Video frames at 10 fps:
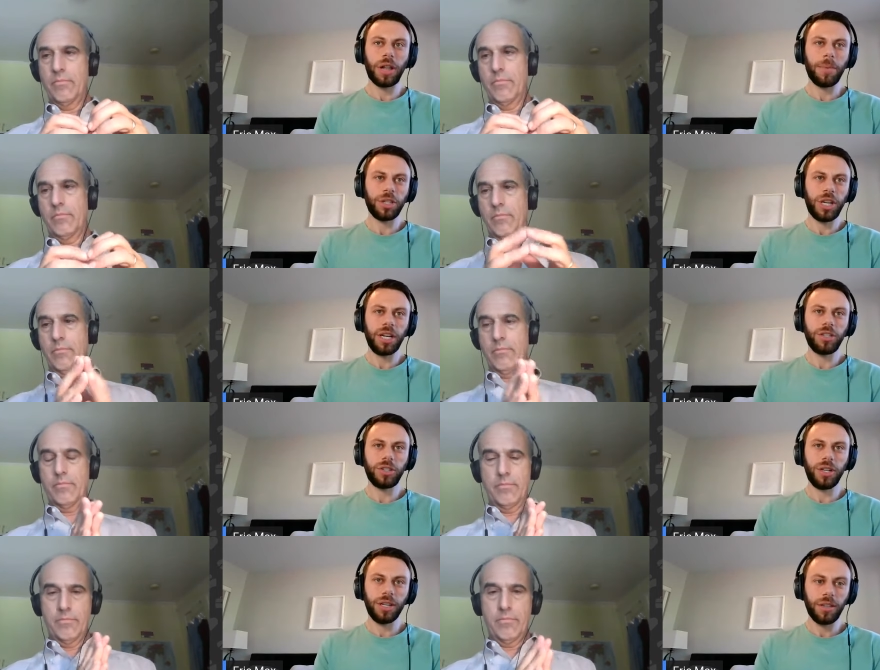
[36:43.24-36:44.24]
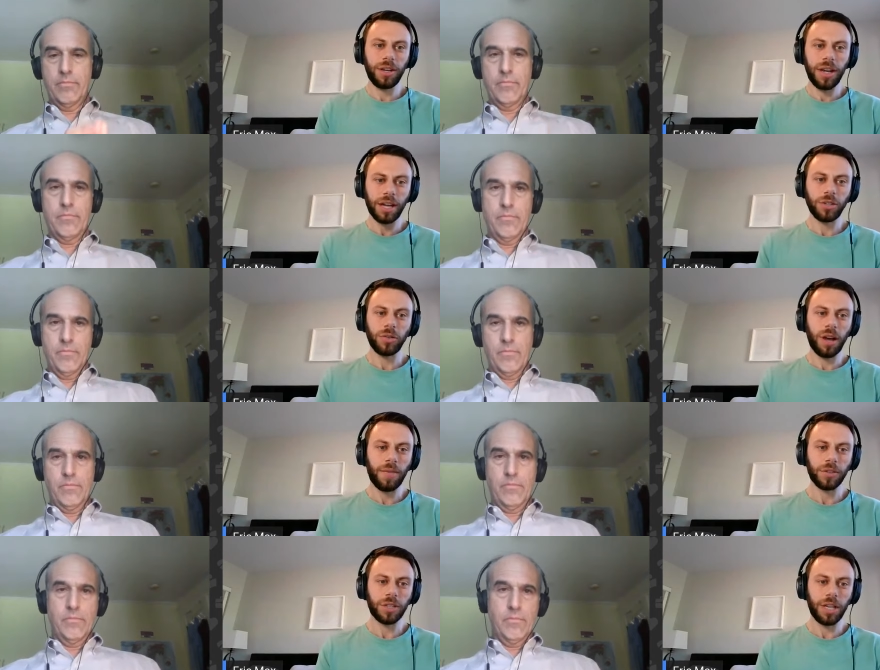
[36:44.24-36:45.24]
Speaker 1: climate change into the national
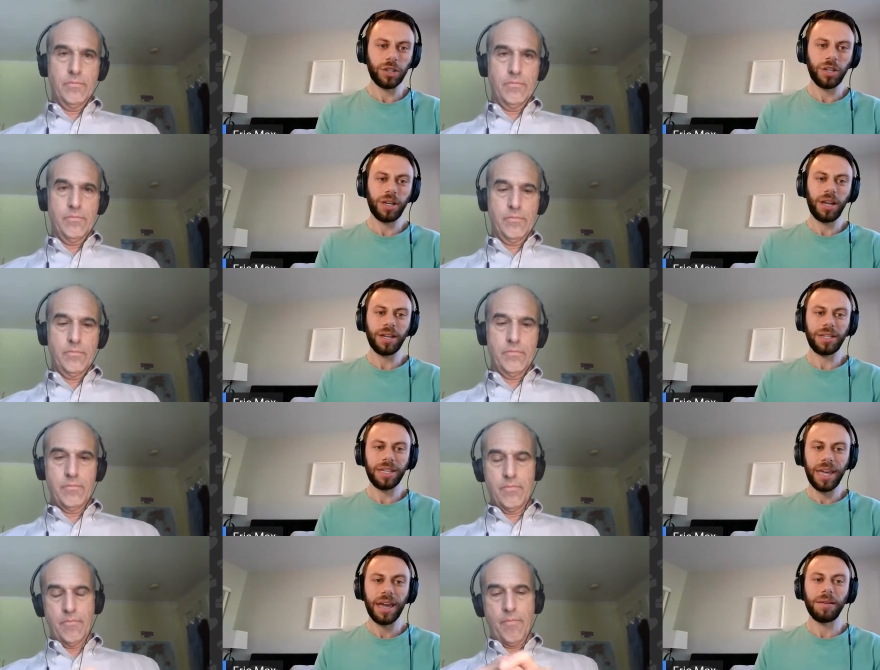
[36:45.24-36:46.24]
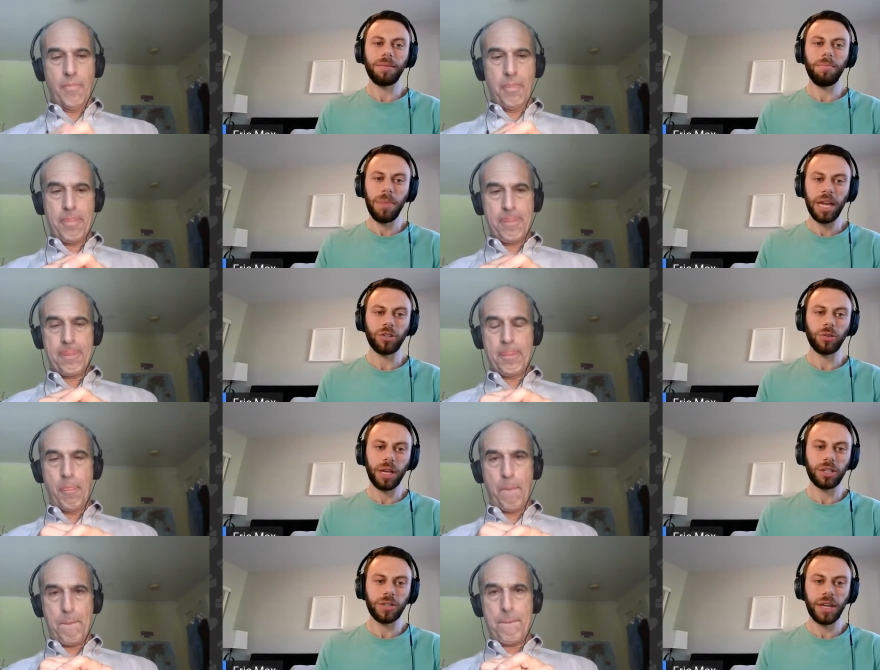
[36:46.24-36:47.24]
conversation and to get major
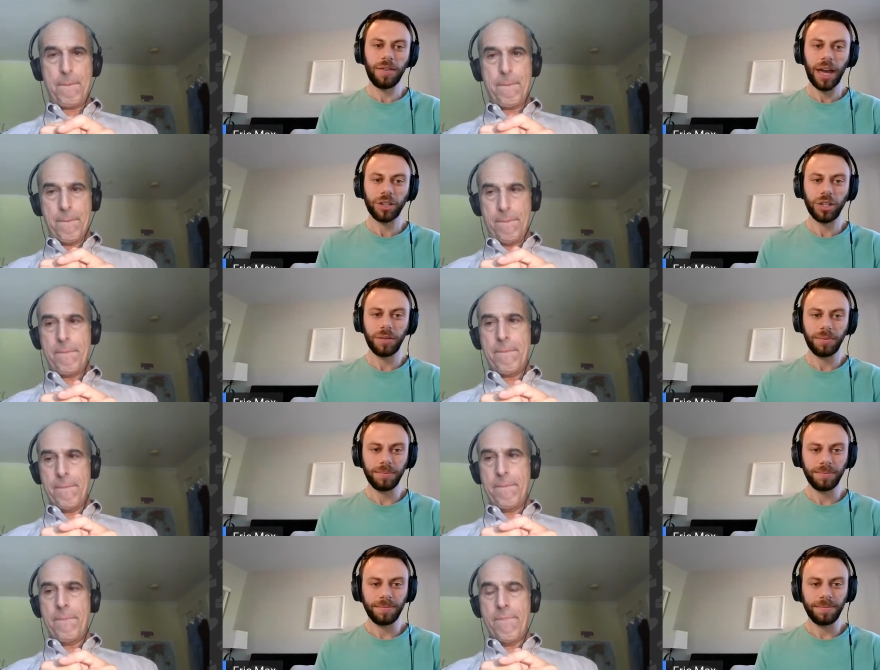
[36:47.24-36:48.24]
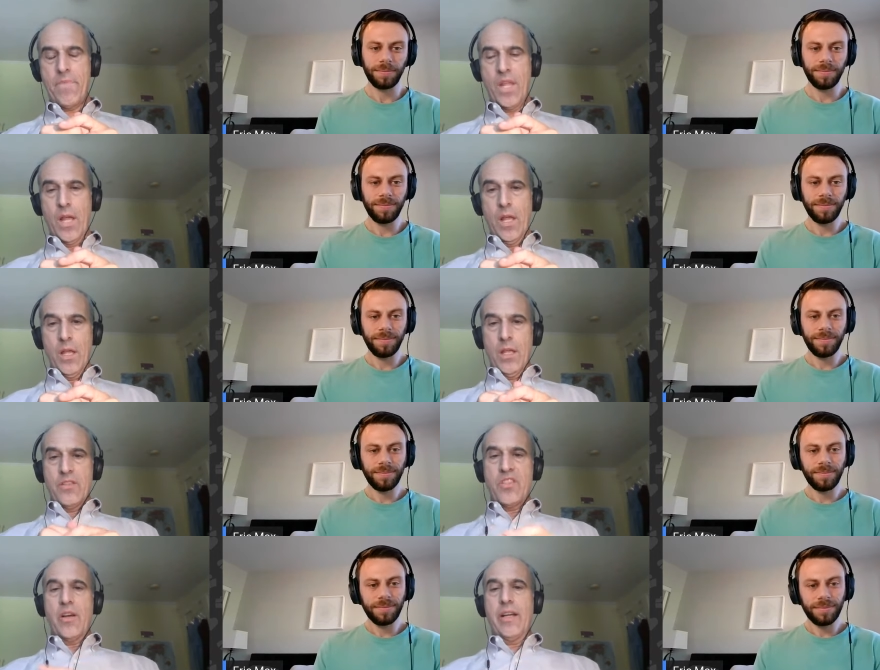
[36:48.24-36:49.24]
legislative action?
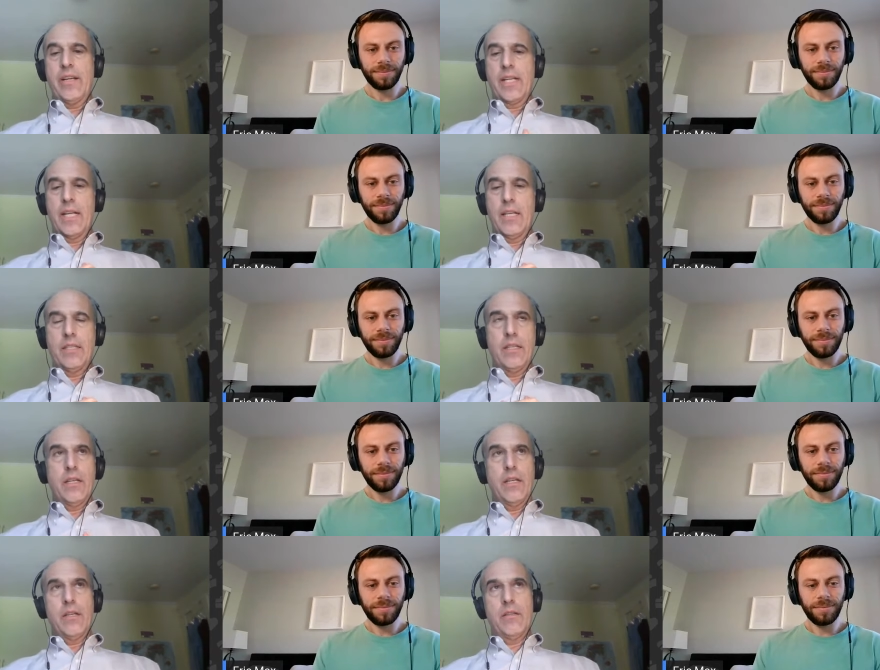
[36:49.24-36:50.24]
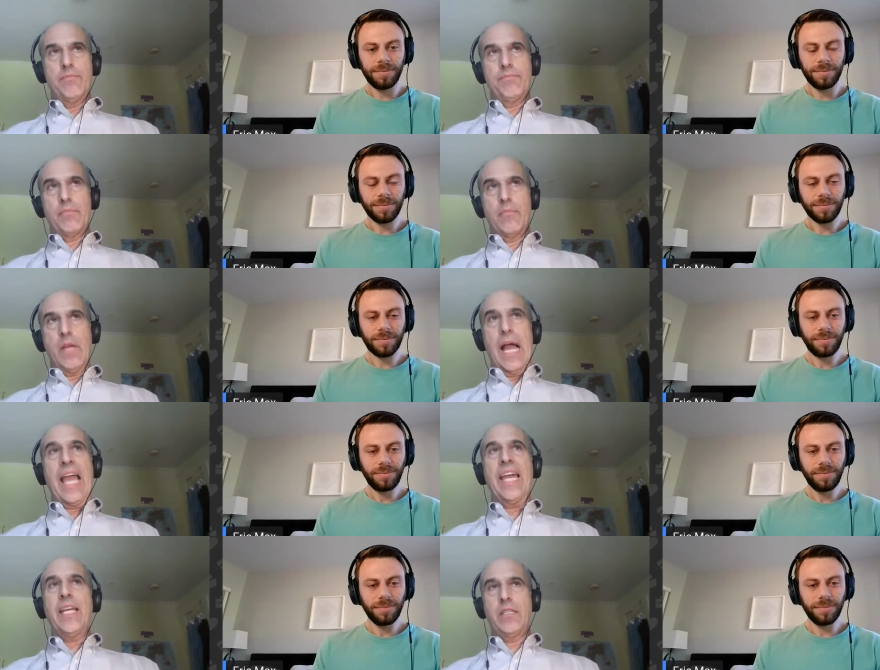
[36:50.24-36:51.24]
Speaker 2: So, Eric,
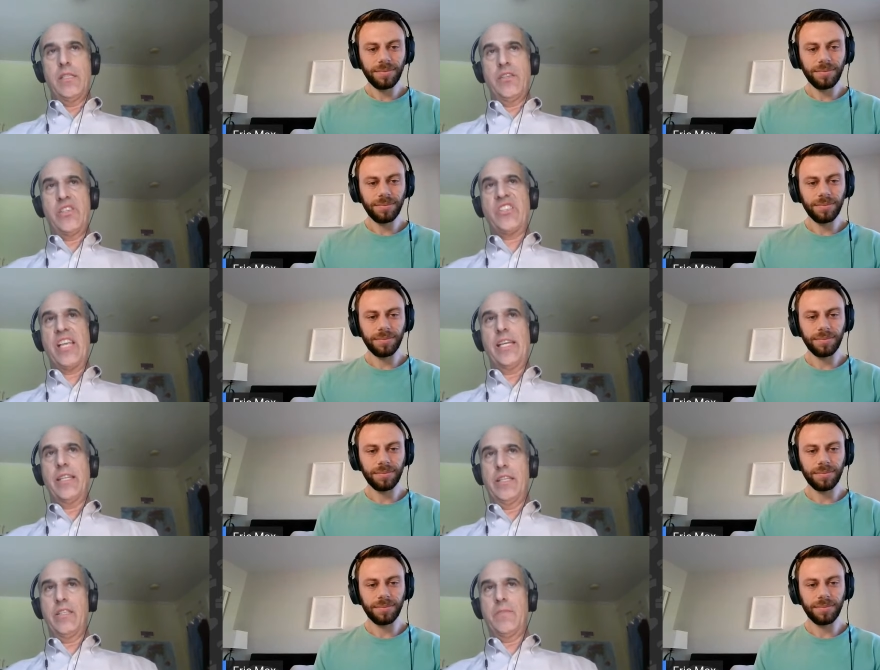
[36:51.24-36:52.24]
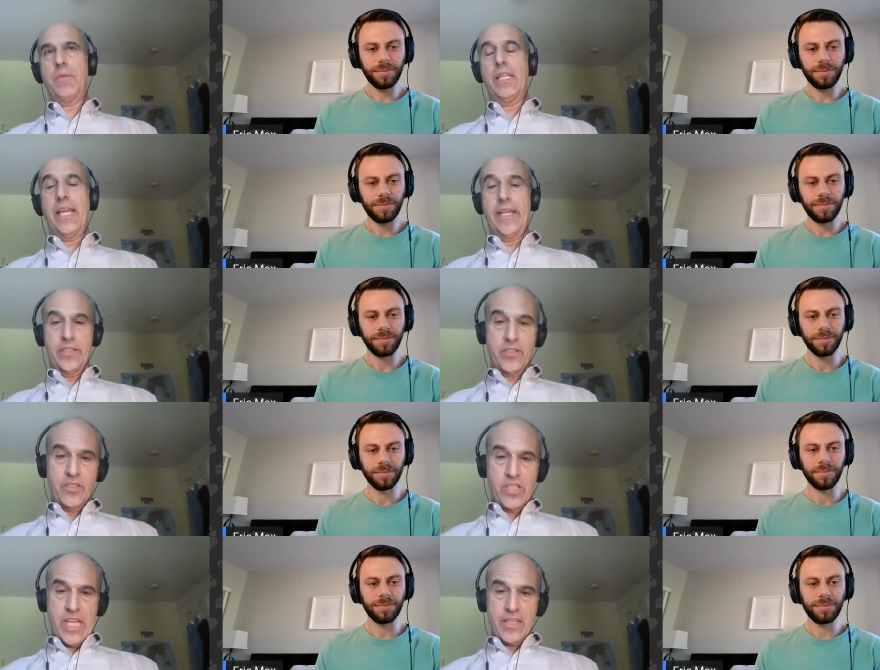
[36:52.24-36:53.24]
I hate to say this, but the
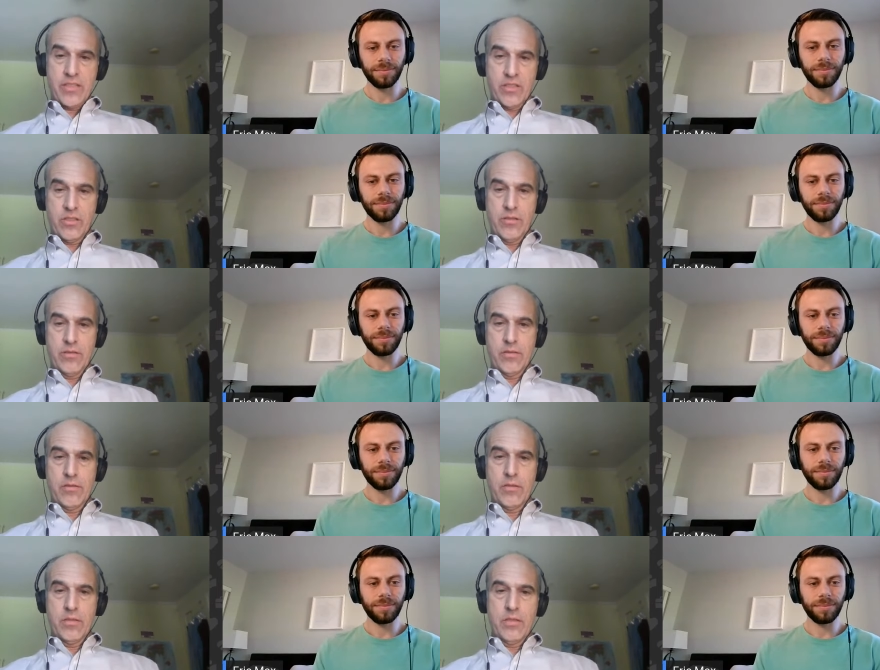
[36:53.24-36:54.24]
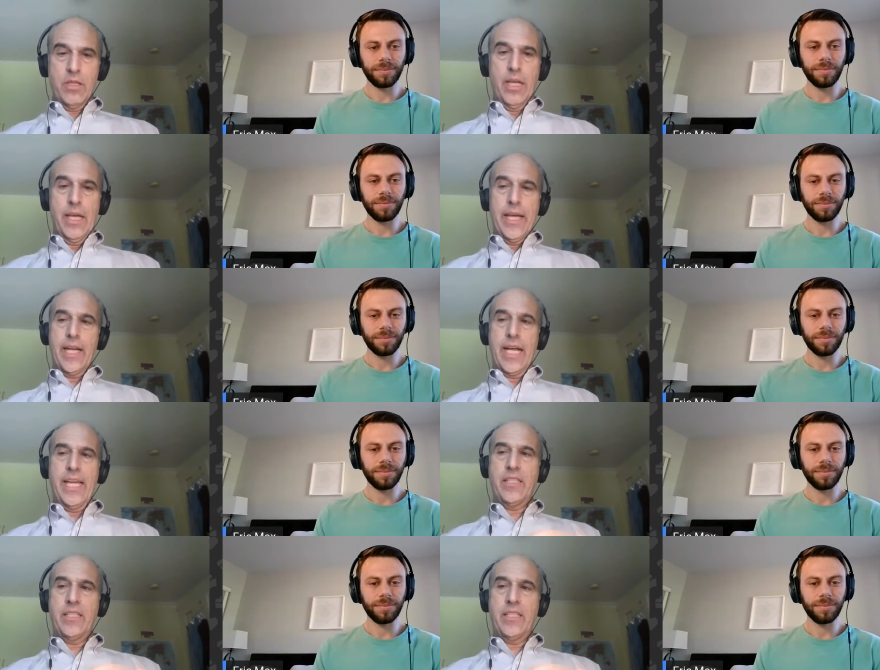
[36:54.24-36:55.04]
answer is yes. And I